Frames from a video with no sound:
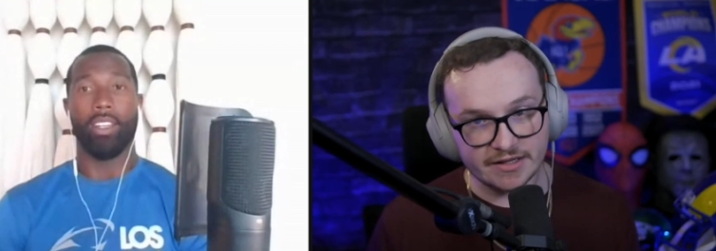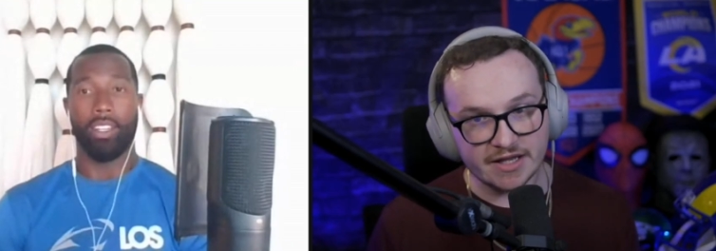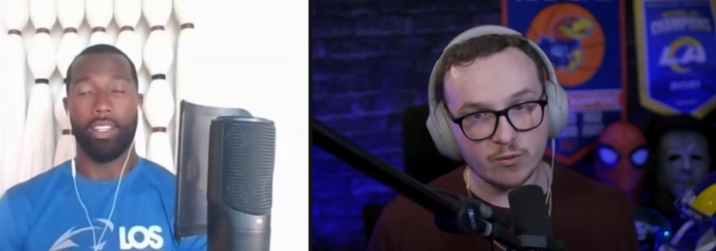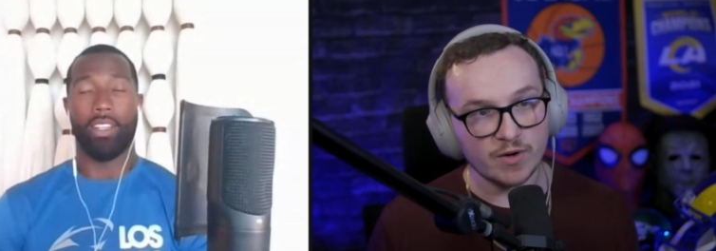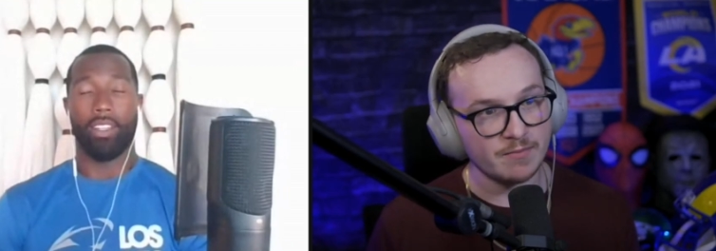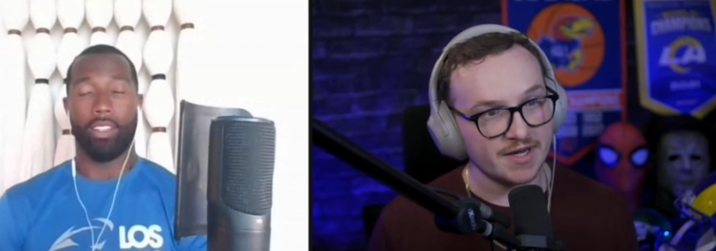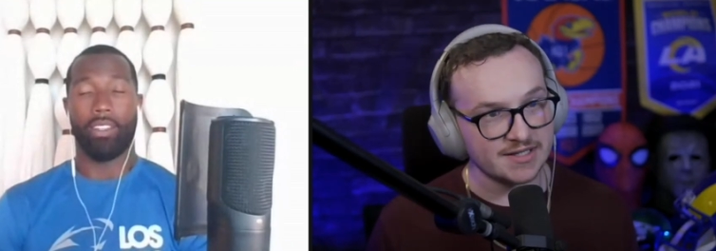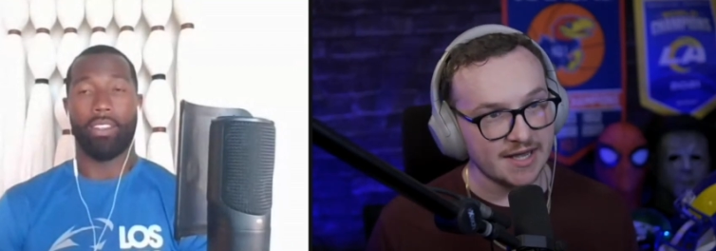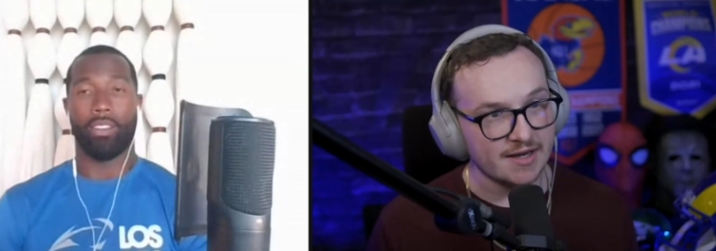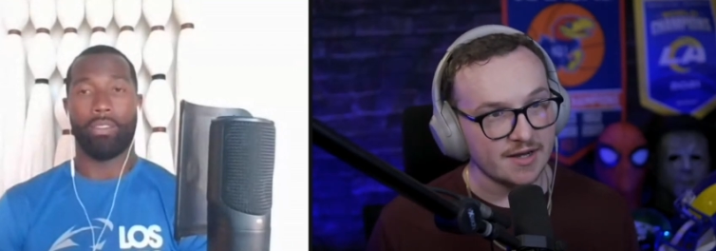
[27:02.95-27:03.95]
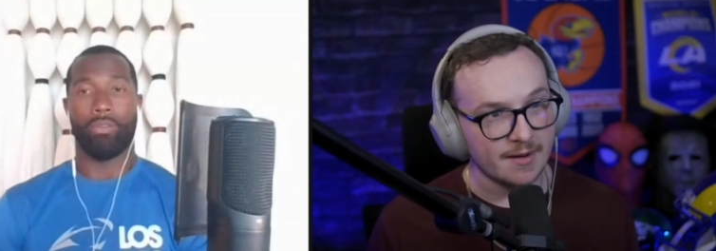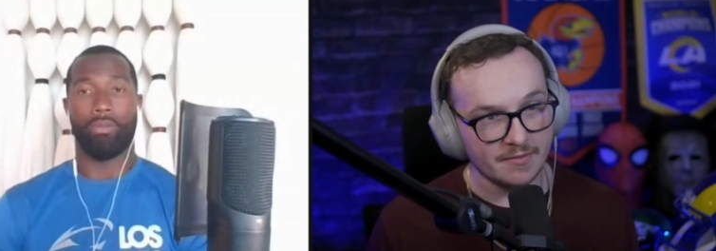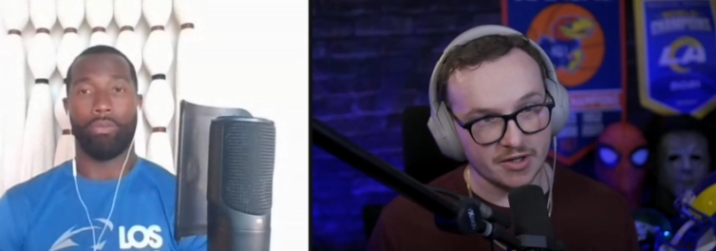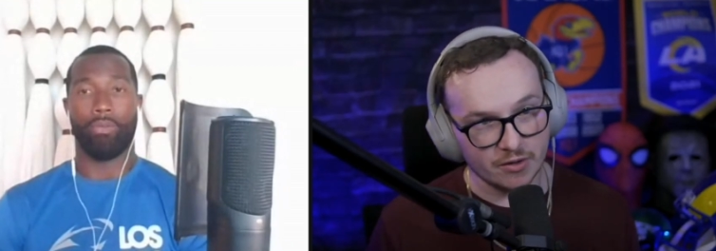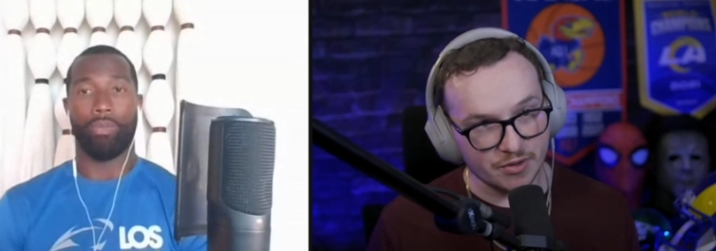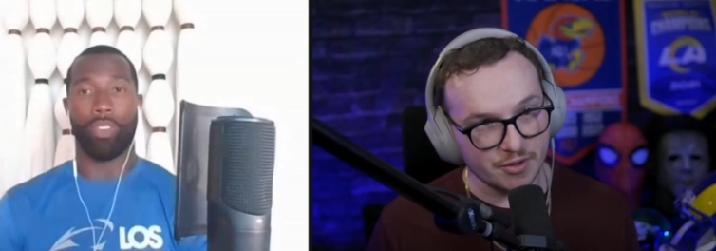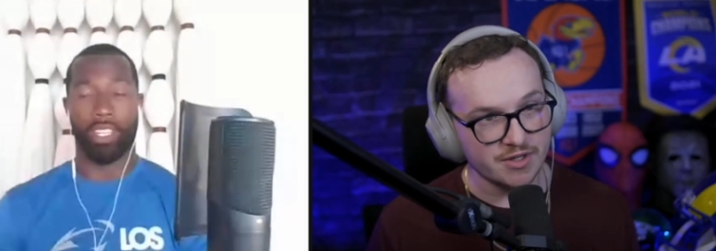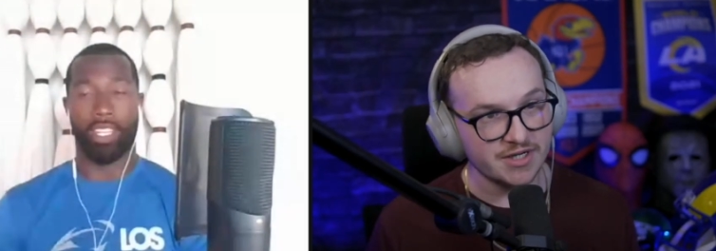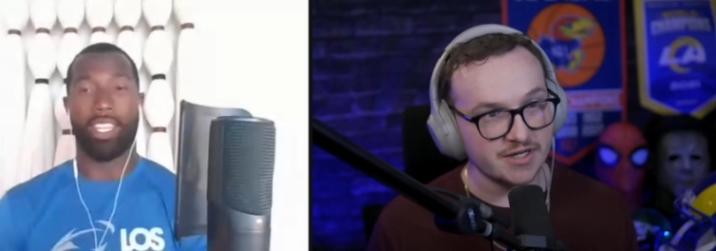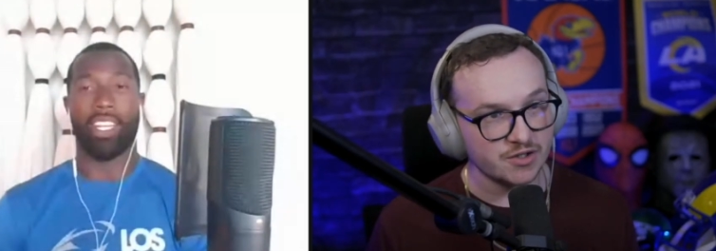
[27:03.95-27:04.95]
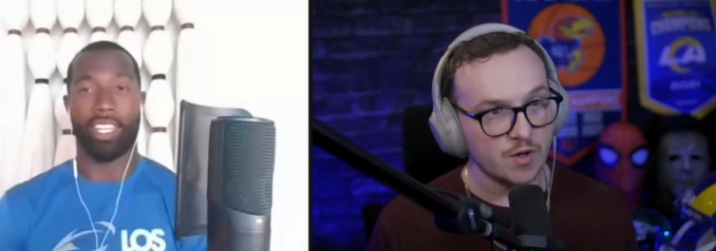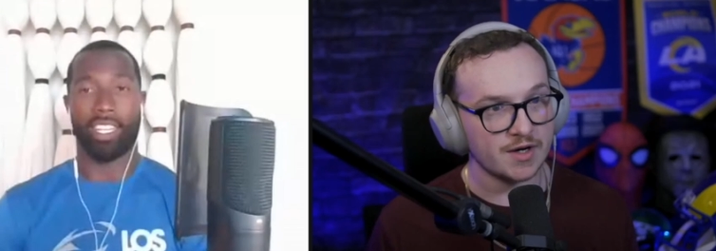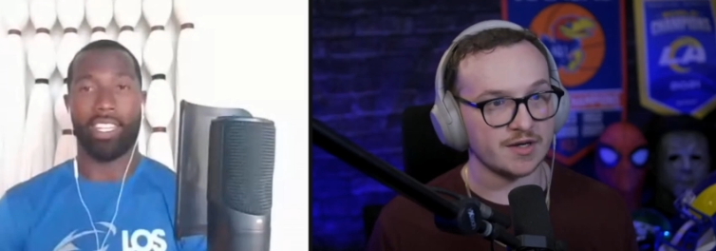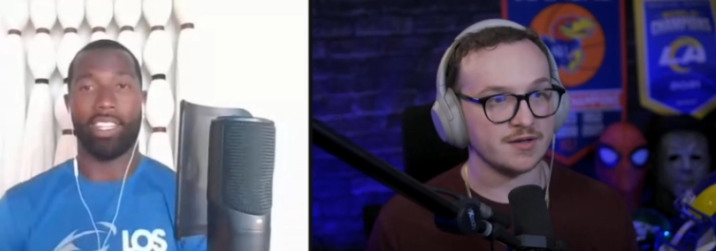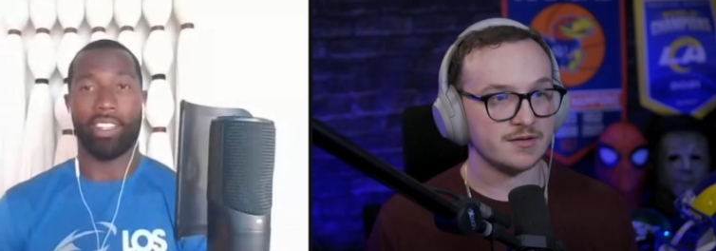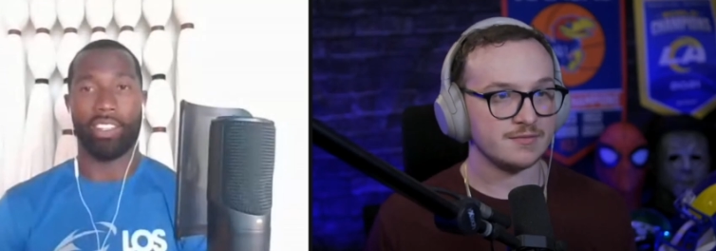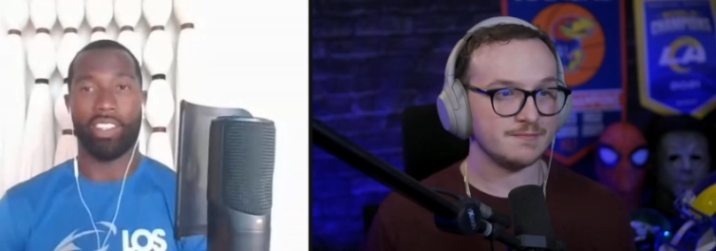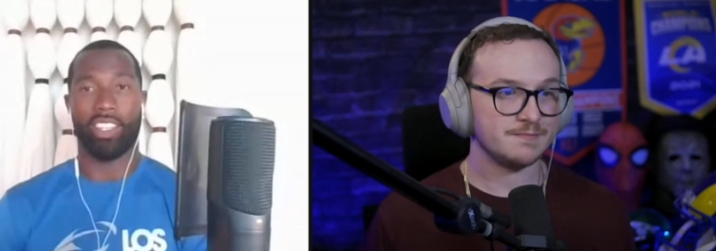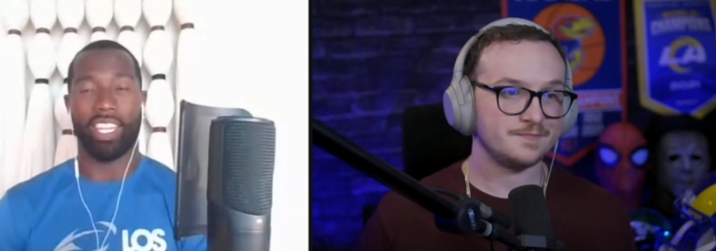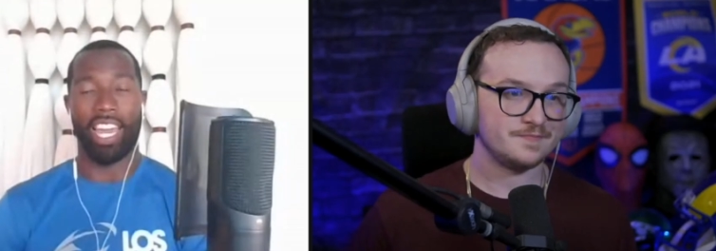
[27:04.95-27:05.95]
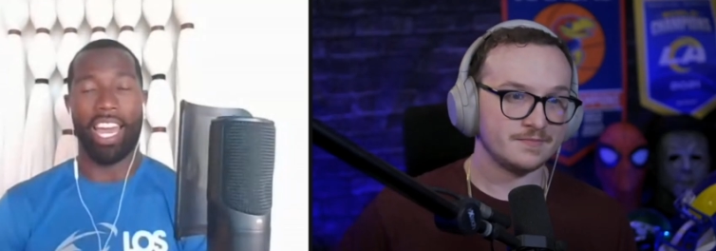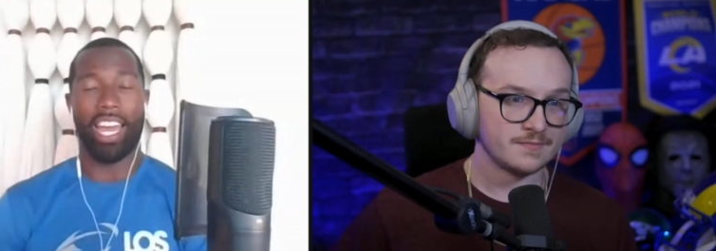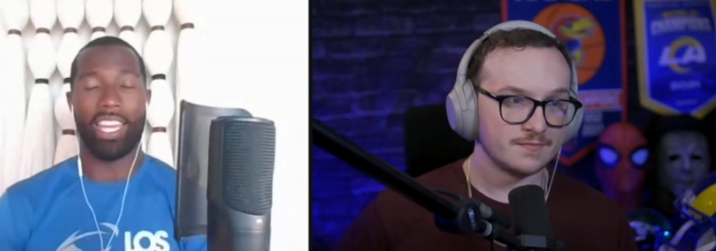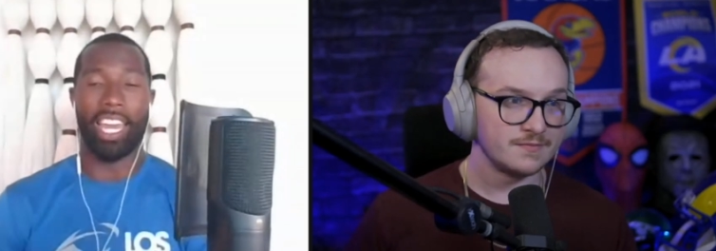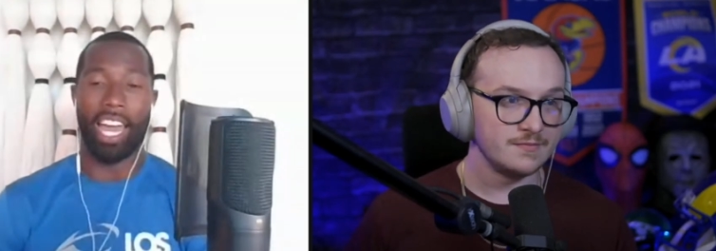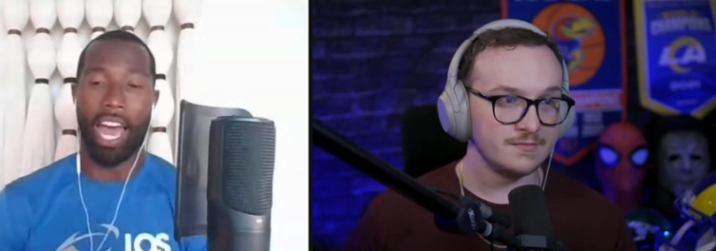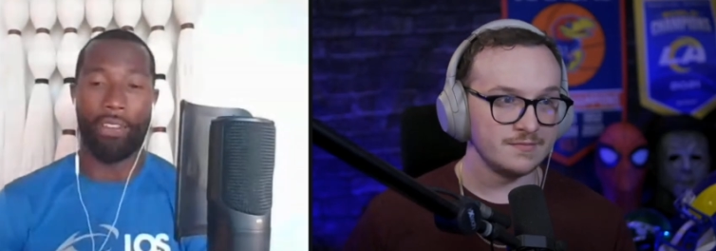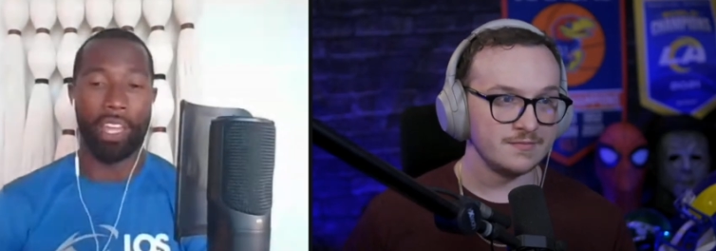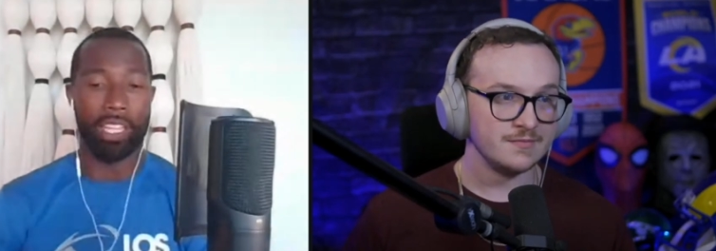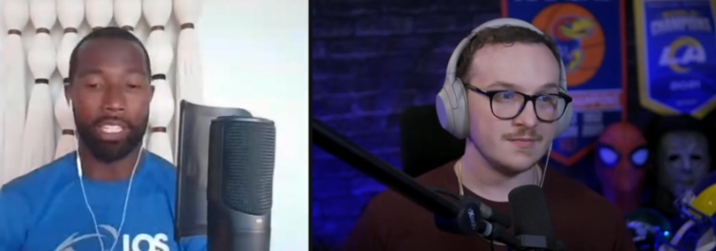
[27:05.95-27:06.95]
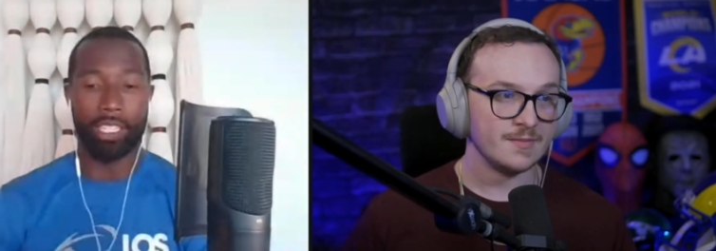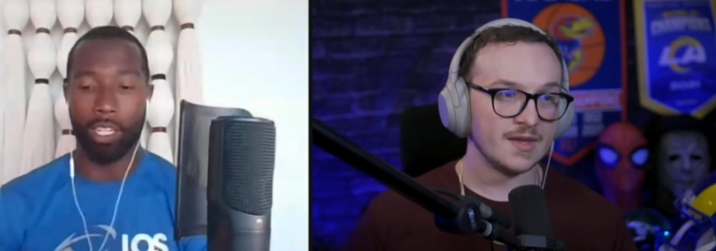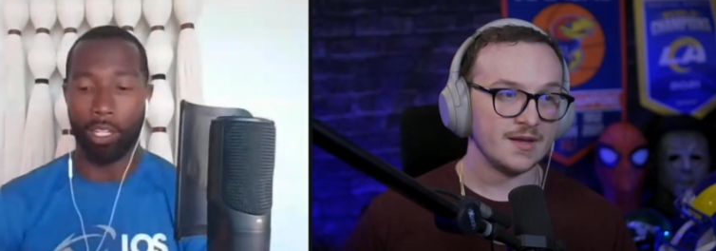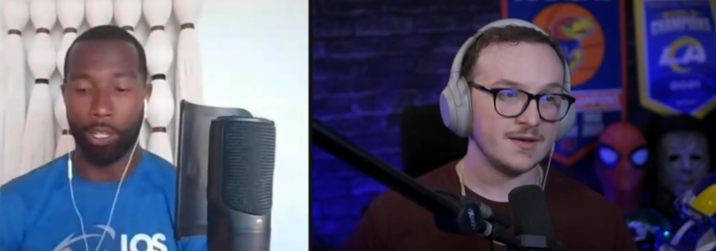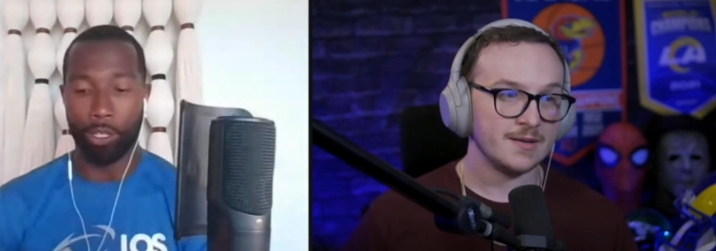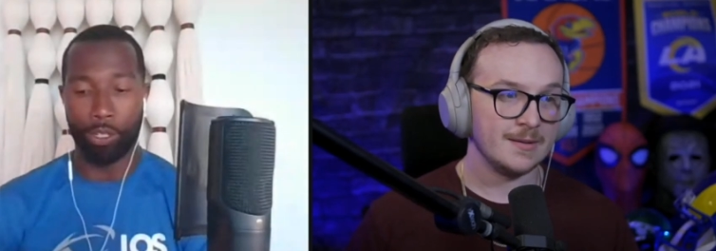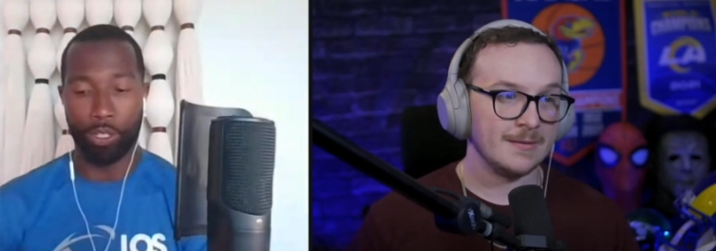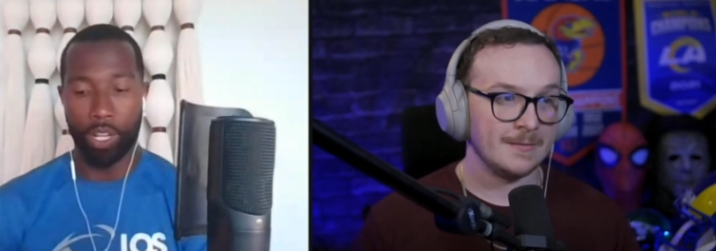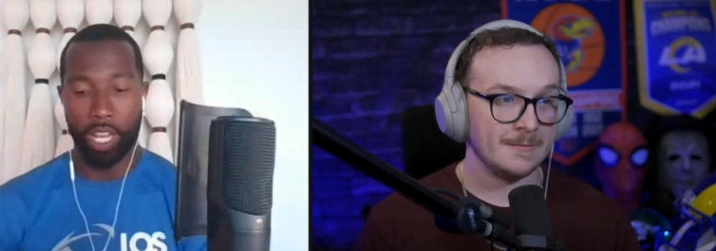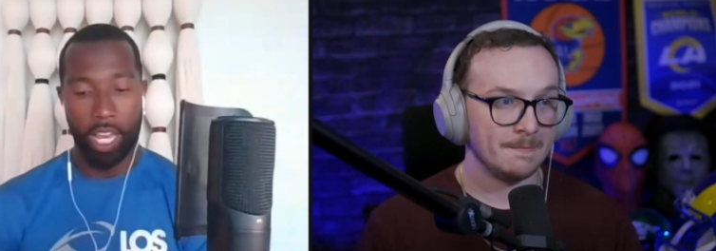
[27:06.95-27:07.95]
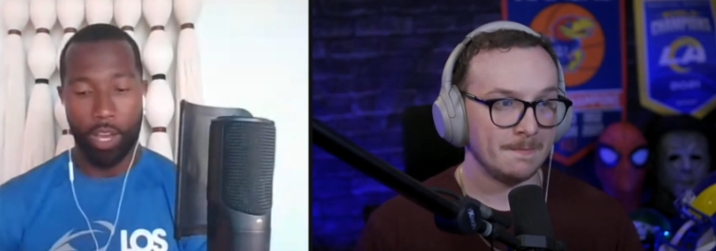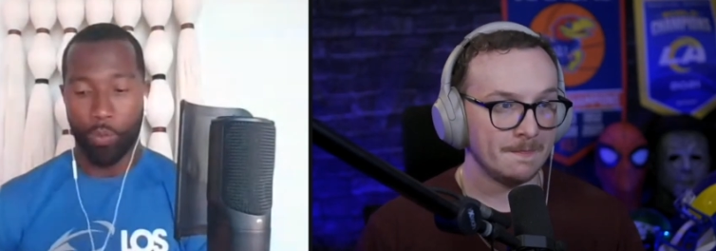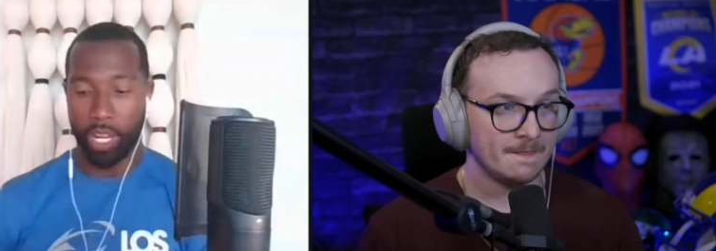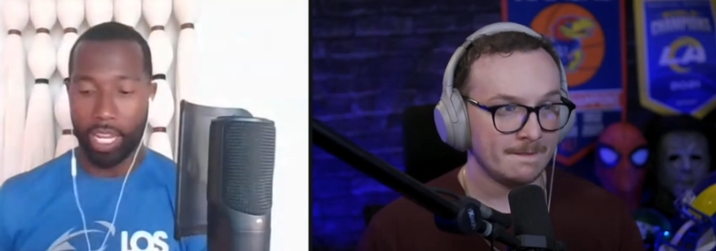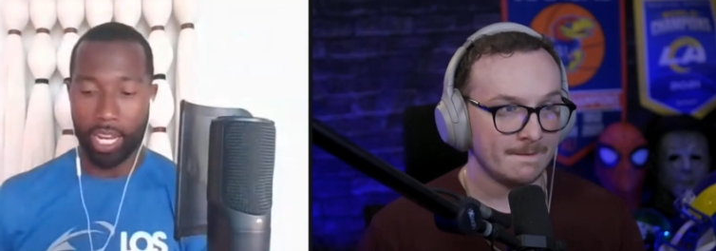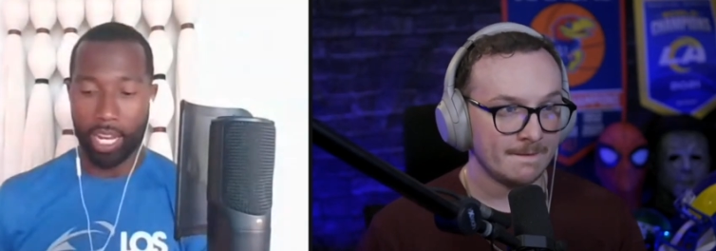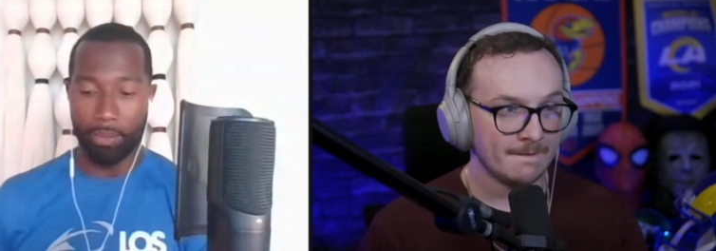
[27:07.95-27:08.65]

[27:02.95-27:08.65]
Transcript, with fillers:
Speaker 1: they win by 10. I'm going to go 30 to 20.
Speaker 2: Yeah, yeah. I think the Steelers, when it